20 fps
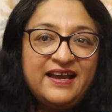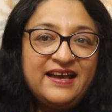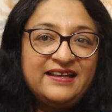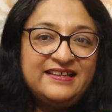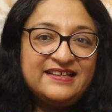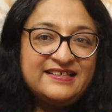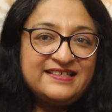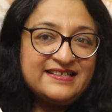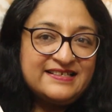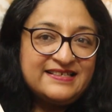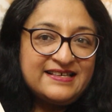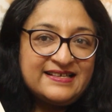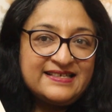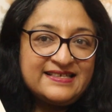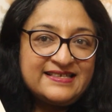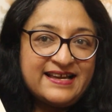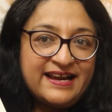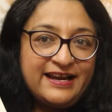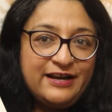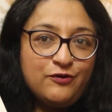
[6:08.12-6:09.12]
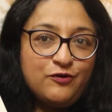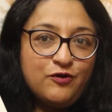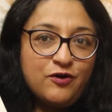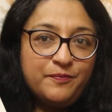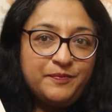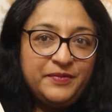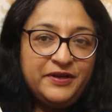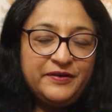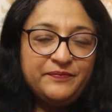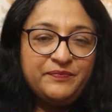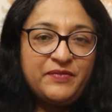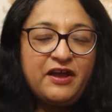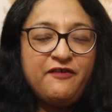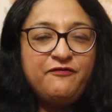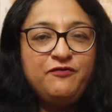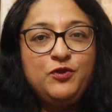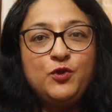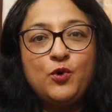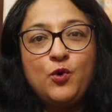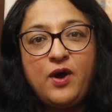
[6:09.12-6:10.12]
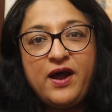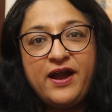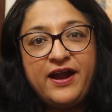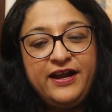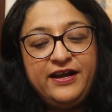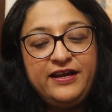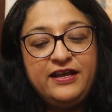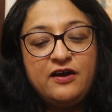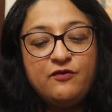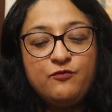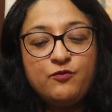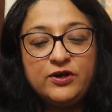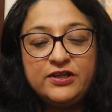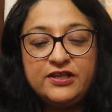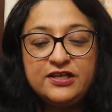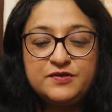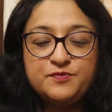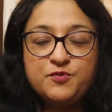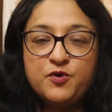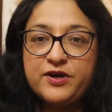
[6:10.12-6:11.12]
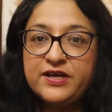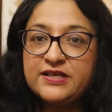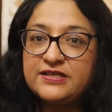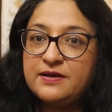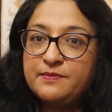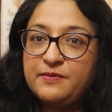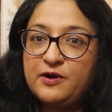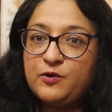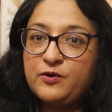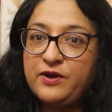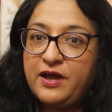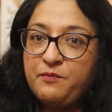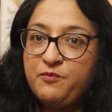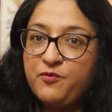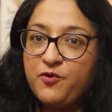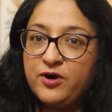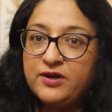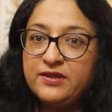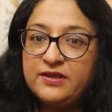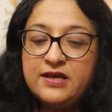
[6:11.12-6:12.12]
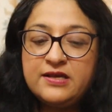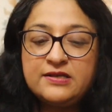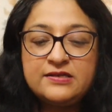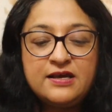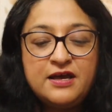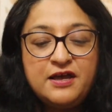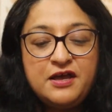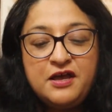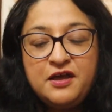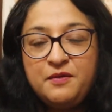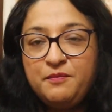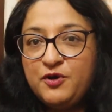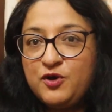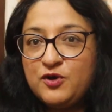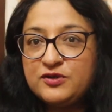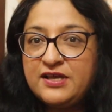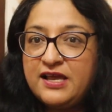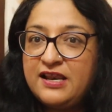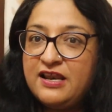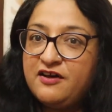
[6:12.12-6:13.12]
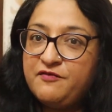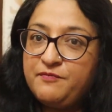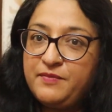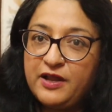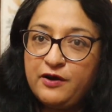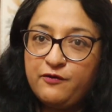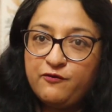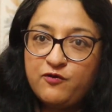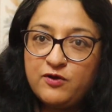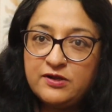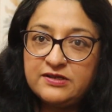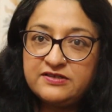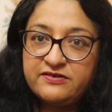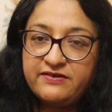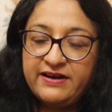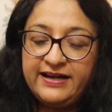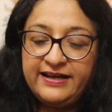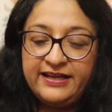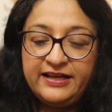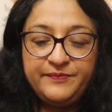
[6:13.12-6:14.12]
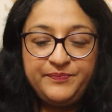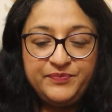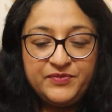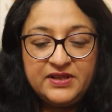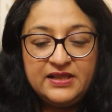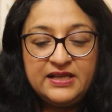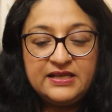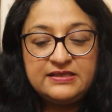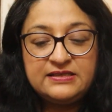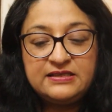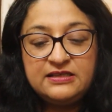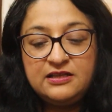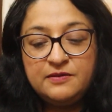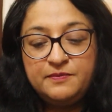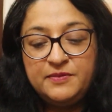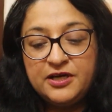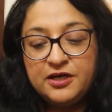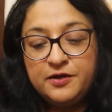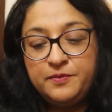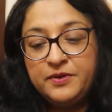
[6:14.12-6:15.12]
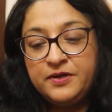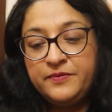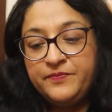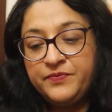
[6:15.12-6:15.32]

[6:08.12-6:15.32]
And this is a signed copy. I have no idea what this book is about. I bought this because I love Manav Kaul's writing. Let's see the blurb.